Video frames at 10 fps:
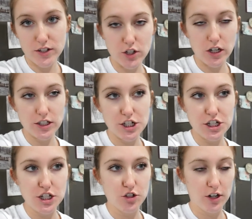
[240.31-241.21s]
sausage
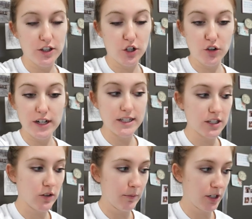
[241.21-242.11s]
and drain the
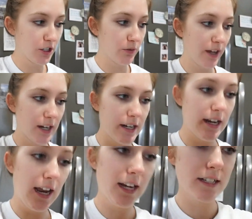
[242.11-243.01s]
grease, so I'm gonna do that
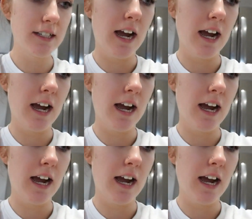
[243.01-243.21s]
next.